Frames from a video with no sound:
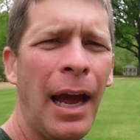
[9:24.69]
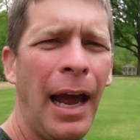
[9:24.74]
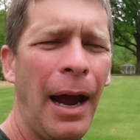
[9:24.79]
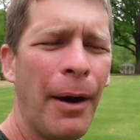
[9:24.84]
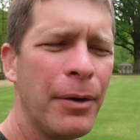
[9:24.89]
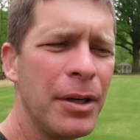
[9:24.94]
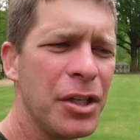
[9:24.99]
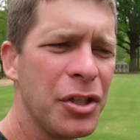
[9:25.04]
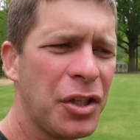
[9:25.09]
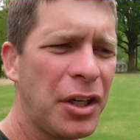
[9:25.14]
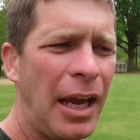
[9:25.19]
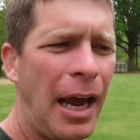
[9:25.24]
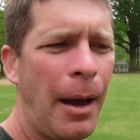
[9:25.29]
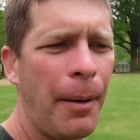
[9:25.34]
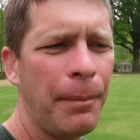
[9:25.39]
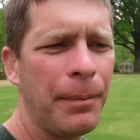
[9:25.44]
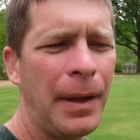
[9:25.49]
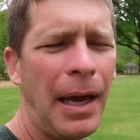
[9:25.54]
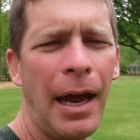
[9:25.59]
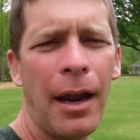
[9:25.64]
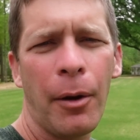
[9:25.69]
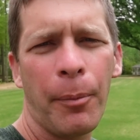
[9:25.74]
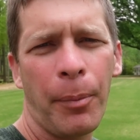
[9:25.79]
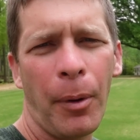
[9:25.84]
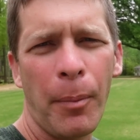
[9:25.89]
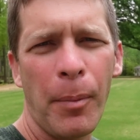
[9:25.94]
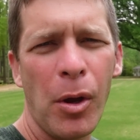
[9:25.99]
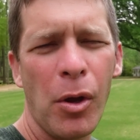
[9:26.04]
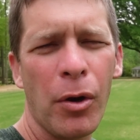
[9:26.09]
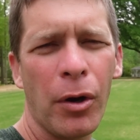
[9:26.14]
And when you scalp down a
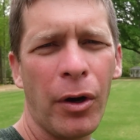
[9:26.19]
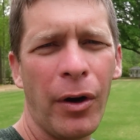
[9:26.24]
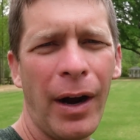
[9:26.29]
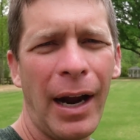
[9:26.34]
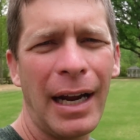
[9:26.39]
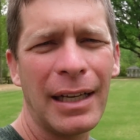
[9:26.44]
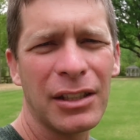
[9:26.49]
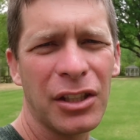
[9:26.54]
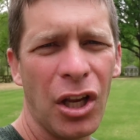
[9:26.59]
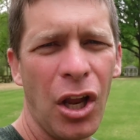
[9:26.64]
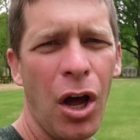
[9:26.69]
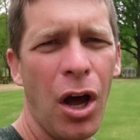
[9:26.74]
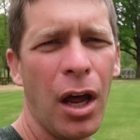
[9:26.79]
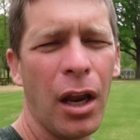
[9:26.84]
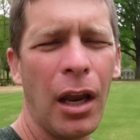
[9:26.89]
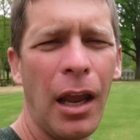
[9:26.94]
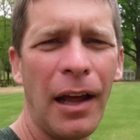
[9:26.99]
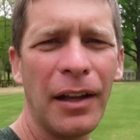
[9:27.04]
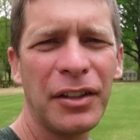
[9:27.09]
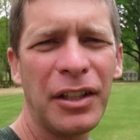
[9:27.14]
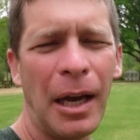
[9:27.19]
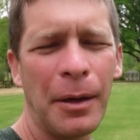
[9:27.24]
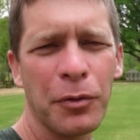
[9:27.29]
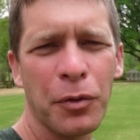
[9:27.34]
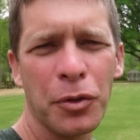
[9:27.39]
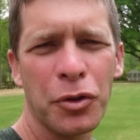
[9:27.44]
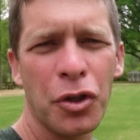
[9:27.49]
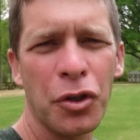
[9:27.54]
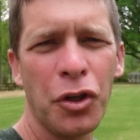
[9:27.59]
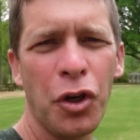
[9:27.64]
Bermuda grass lawn, a lot of
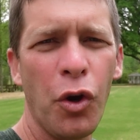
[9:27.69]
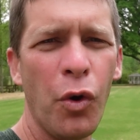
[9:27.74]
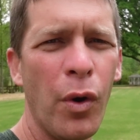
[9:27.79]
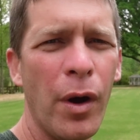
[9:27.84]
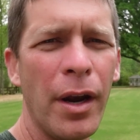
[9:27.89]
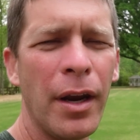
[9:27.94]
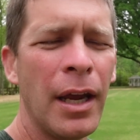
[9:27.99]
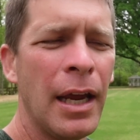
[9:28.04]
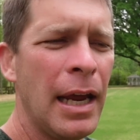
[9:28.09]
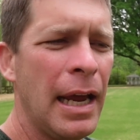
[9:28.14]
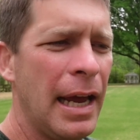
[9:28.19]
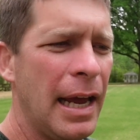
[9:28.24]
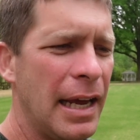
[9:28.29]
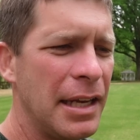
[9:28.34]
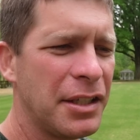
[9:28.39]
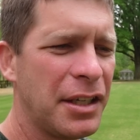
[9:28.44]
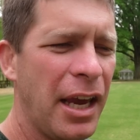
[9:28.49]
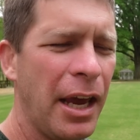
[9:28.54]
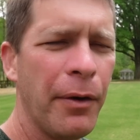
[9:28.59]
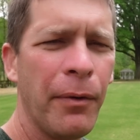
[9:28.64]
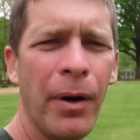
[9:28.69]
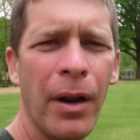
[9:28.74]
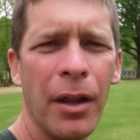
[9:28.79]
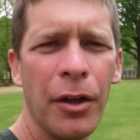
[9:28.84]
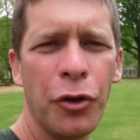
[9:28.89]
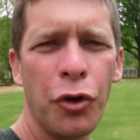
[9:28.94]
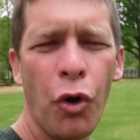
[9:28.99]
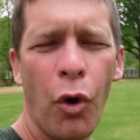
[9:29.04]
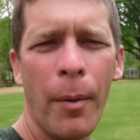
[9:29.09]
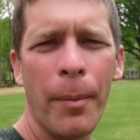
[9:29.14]
times what you're doing is getting rid
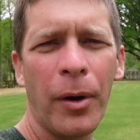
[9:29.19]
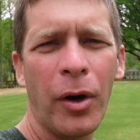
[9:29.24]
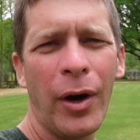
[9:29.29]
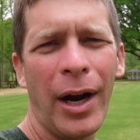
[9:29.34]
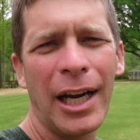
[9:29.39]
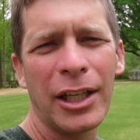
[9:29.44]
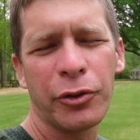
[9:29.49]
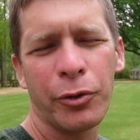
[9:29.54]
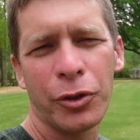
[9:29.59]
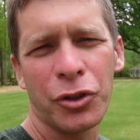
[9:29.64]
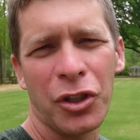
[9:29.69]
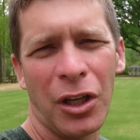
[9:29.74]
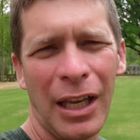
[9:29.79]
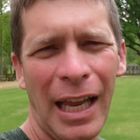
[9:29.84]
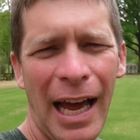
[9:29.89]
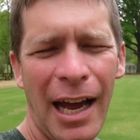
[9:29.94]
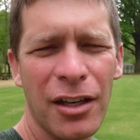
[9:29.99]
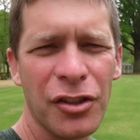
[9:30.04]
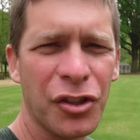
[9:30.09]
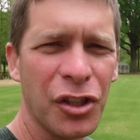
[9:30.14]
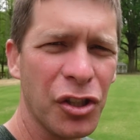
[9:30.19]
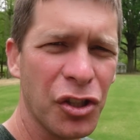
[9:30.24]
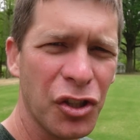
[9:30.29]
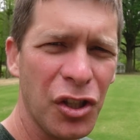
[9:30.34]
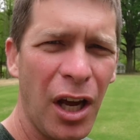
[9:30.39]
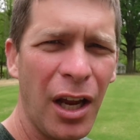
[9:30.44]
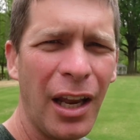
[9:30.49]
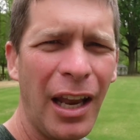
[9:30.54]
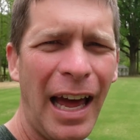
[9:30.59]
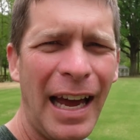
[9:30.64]
of the dormant grass, which allows the
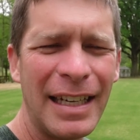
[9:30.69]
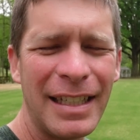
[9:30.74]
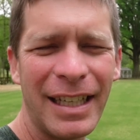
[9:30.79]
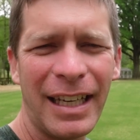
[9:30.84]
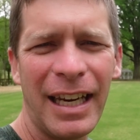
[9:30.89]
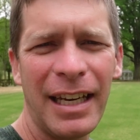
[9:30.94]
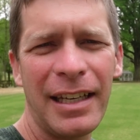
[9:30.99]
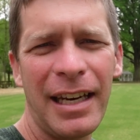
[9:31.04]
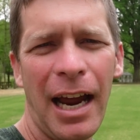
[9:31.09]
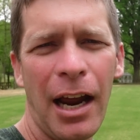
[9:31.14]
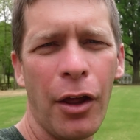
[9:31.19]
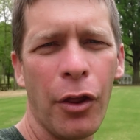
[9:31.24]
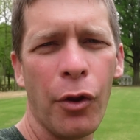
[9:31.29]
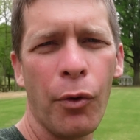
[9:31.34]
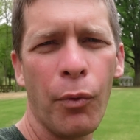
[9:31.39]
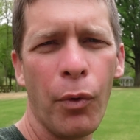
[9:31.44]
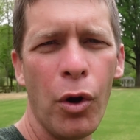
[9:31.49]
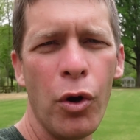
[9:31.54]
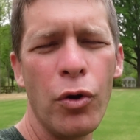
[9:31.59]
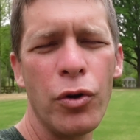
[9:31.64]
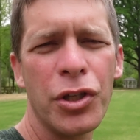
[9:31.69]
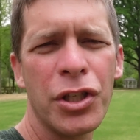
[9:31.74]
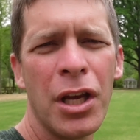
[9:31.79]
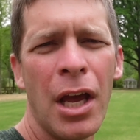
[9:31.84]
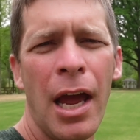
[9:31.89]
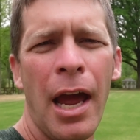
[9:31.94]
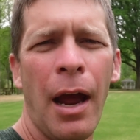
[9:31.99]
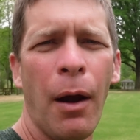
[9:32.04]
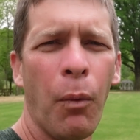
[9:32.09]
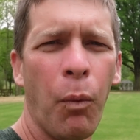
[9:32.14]
sunlight to get down to the roots,
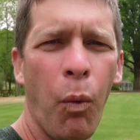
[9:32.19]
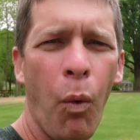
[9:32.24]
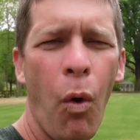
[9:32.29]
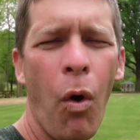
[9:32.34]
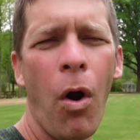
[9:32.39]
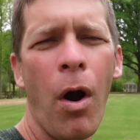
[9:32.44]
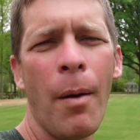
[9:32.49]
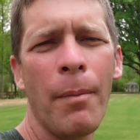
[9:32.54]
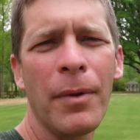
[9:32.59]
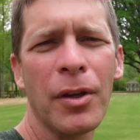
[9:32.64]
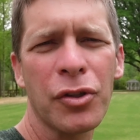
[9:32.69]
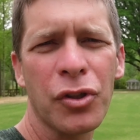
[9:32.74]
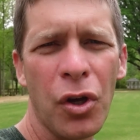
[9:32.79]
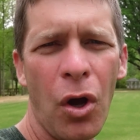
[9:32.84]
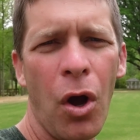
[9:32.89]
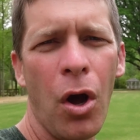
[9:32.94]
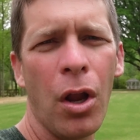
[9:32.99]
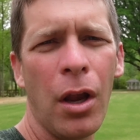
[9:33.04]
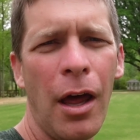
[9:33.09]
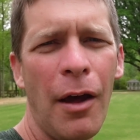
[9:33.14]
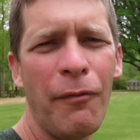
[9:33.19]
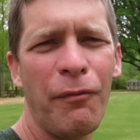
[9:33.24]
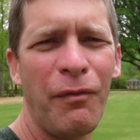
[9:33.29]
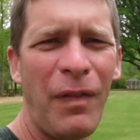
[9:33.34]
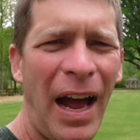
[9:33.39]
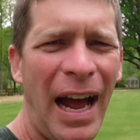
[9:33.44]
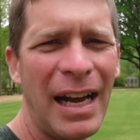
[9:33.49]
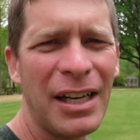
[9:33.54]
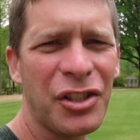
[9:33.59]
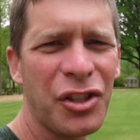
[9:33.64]
warm the soil up
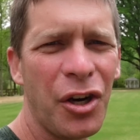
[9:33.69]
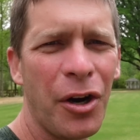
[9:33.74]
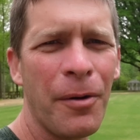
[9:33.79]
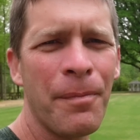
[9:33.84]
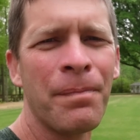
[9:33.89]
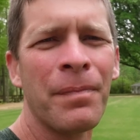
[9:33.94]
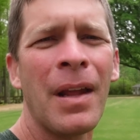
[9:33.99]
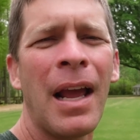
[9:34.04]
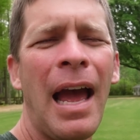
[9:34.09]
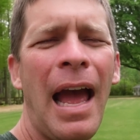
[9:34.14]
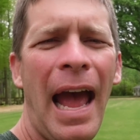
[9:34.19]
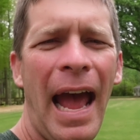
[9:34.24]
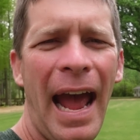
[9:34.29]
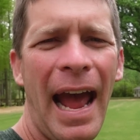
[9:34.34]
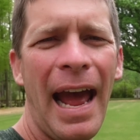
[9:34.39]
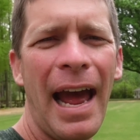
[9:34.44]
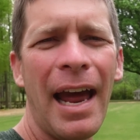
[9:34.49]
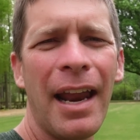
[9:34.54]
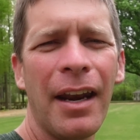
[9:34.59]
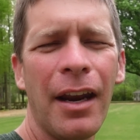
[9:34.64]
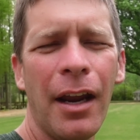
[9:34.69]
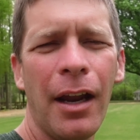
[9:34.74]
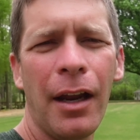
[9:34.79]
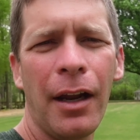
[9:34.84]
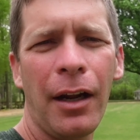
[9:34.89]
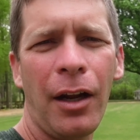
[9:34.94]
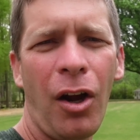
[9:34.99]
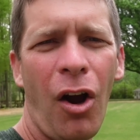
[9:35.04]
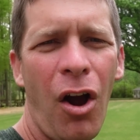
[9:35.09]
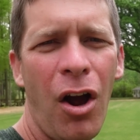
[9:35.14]
faster, and
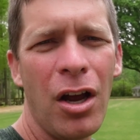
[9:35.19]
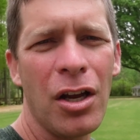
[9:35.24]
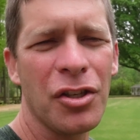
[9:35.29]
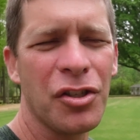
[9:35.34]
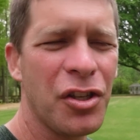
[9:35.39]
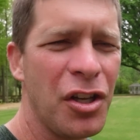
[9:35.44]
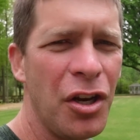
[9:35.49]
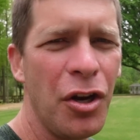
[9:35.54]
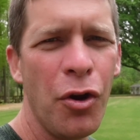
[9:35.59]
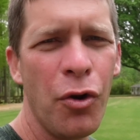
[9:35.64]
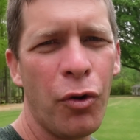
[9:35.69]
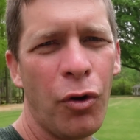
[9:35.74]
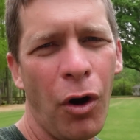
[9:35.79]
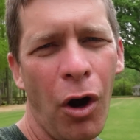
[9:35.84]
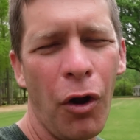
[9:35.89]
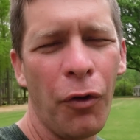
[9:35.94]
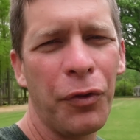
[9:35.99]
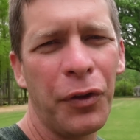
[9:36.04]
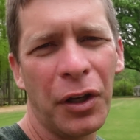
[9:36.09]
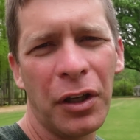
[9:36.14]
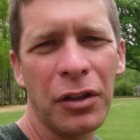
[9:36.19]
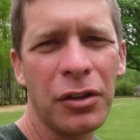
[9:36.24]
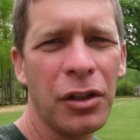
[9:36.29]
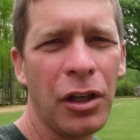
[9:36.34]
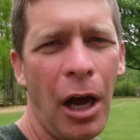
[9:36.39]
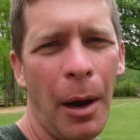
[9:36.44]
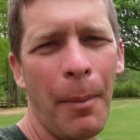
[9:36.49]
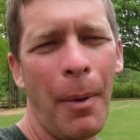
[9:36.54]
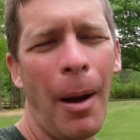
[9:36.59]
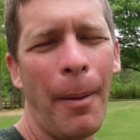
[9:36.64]
cause the new growth to
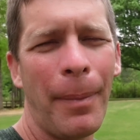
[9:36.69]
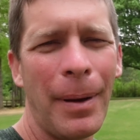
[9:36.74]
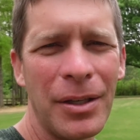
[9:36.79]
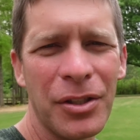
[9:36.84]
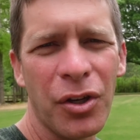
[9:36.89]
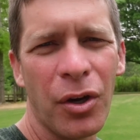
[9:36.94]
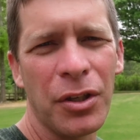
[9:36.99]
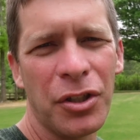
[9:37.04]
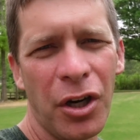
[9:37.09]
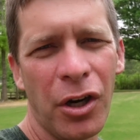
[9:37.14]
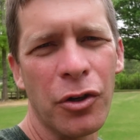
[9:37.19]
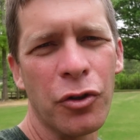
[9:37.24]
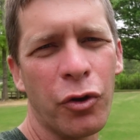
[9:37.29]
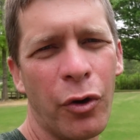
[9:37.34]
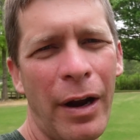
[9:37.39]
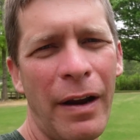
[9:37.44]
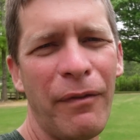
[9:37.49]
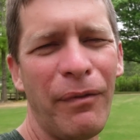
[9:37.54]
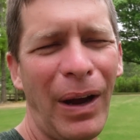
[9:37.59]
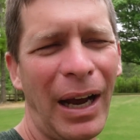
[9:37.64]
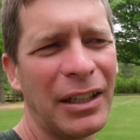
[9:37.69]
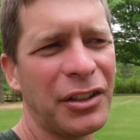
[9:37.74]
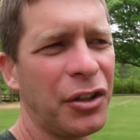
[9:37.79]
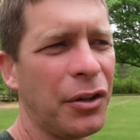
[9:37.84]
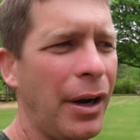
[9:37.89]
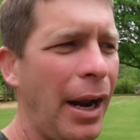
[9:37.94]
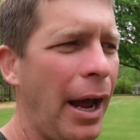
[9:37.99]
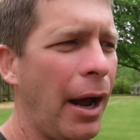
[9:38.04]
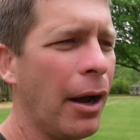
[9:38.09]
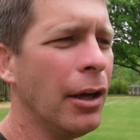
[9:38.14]
come up and so it turns green
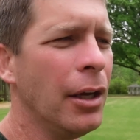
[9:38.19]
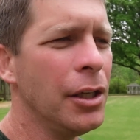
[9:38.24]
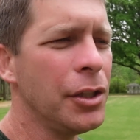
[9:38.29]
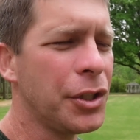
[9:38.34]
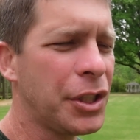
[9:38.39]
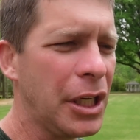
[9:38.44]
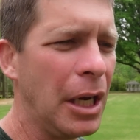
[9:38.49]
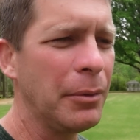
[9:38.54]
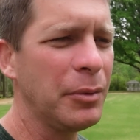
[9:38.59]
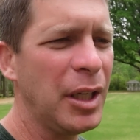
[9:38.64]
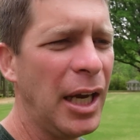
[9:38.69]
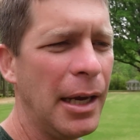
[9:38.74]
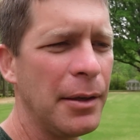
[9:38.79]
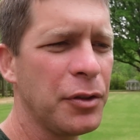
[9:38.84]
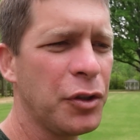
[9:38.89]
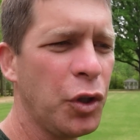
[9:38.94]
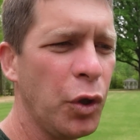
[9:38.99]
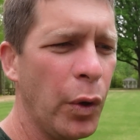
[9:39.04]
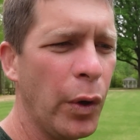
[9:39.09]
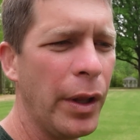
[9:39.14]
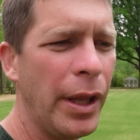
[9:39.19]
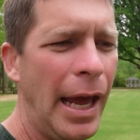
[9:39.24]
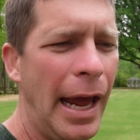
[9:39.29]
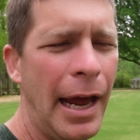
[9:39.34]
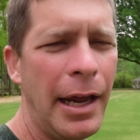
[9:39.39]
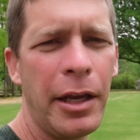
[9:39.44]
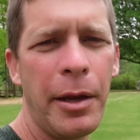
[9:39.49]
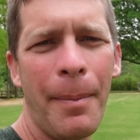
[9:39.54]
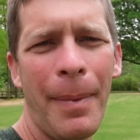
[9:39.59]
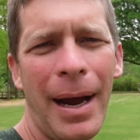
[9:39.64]
faster. Now, sometimes doing
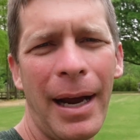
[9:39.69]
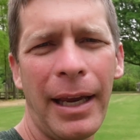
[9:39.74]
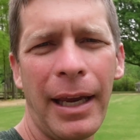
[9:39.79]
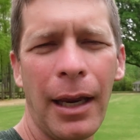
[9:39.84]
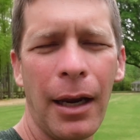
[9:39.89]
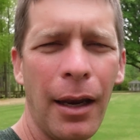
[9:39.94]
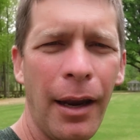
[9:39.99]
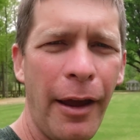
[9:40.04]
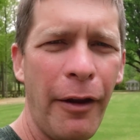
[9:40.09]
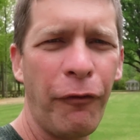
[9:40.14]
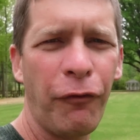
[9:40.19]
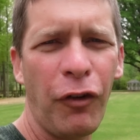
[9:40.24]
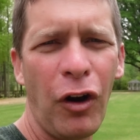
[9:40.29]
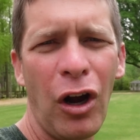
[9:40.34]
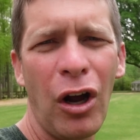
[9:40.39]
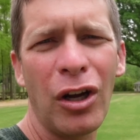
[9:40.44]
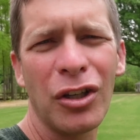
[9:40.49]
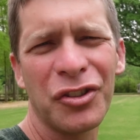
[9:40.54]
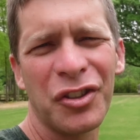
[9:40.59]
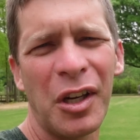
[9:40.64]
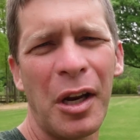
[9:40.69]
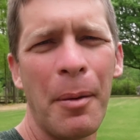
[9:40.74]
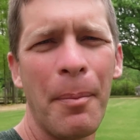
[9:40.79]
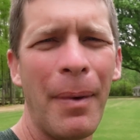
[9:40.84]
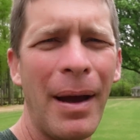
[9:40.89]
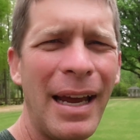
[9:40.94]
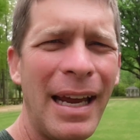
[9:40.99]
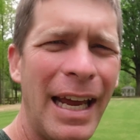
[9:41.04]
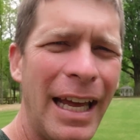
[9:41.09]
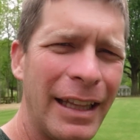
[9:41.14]
that, you might get a late frost and it
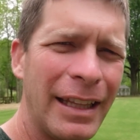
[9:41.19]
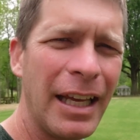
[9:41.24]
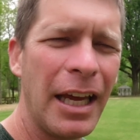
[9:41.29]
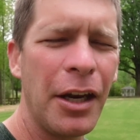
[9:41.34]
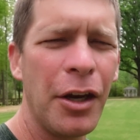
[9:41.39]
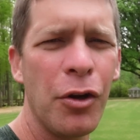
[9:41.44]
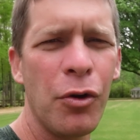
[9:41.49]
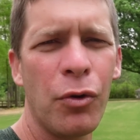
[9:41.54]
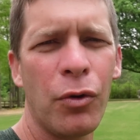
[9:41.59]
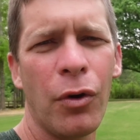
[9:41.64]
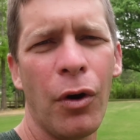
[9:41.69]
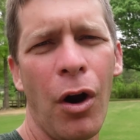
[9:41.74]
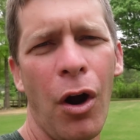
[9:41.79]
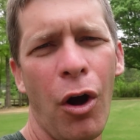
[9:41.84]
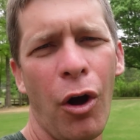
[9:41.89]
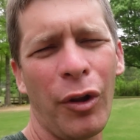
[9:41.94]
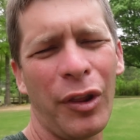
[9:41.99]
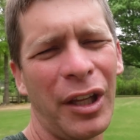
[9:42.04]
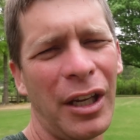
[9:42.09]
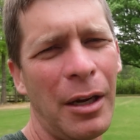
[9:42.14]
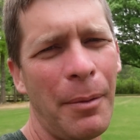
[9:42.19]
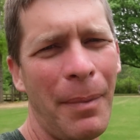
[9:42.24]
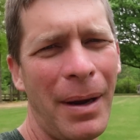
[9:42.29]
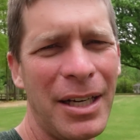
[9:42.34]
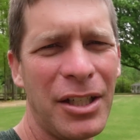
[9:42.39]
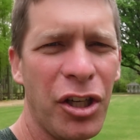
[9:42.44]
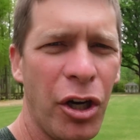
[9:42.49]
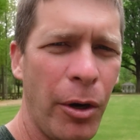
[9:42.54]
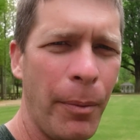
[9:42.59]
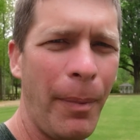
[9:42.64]
may hit that new growth and it
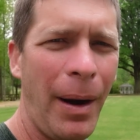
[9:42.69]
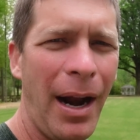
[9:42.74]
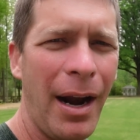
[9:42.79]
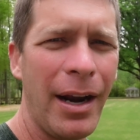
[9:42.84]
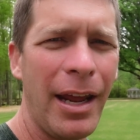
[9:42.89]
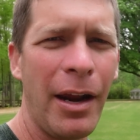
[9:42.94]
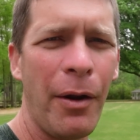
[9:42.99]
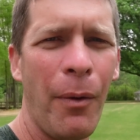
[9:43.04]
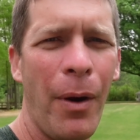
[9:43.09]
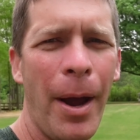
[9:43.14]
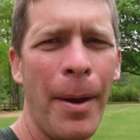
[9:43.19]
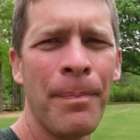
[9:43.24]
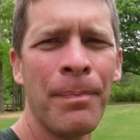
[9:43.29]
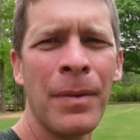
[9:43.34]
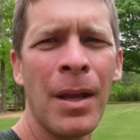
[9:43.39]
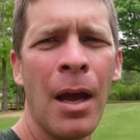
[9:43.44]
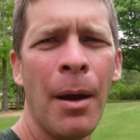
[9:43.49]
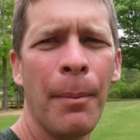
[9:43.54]
may turn brown anyway.